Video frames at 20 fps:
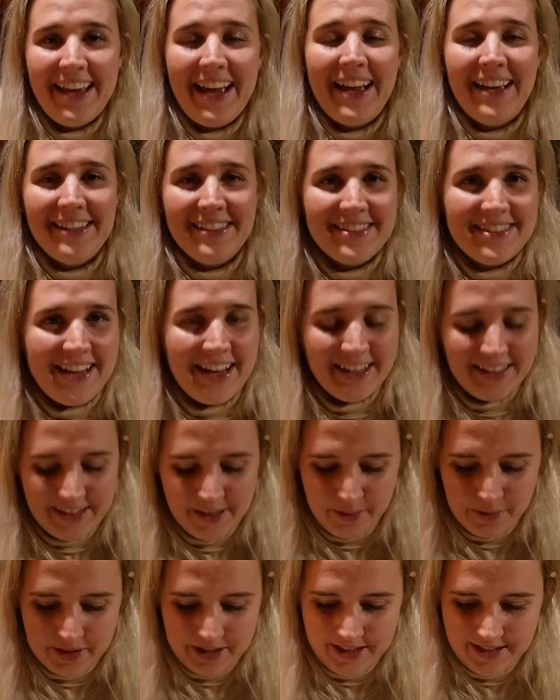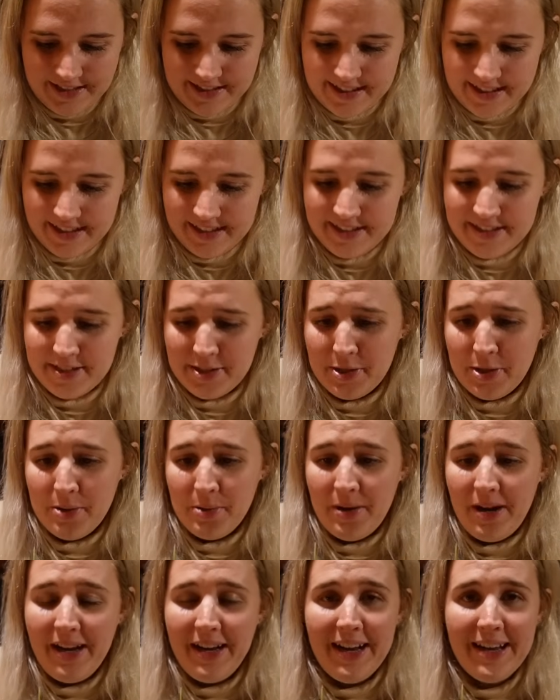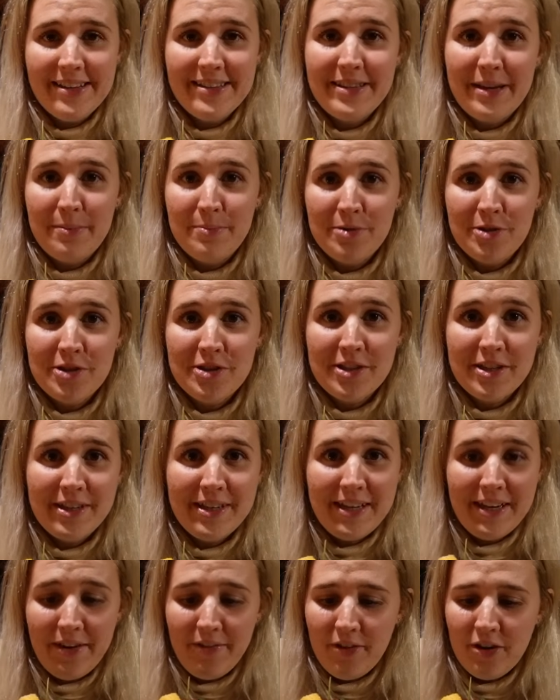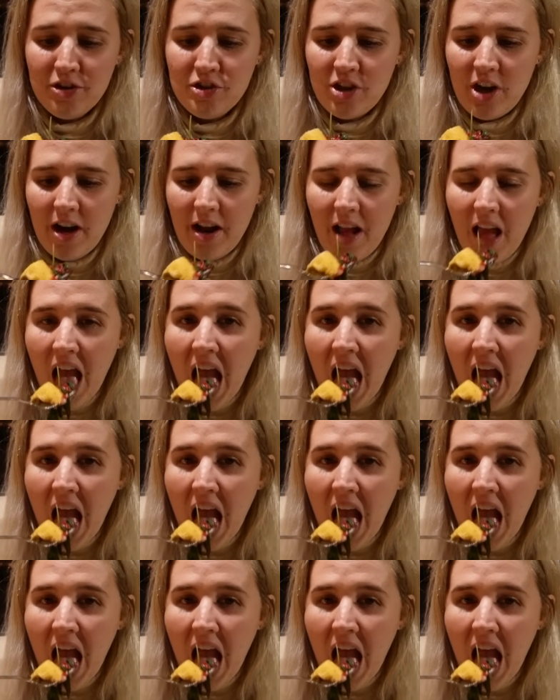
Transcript: Yeah, exactly what he said. So I guess I'm just gonna give it a try.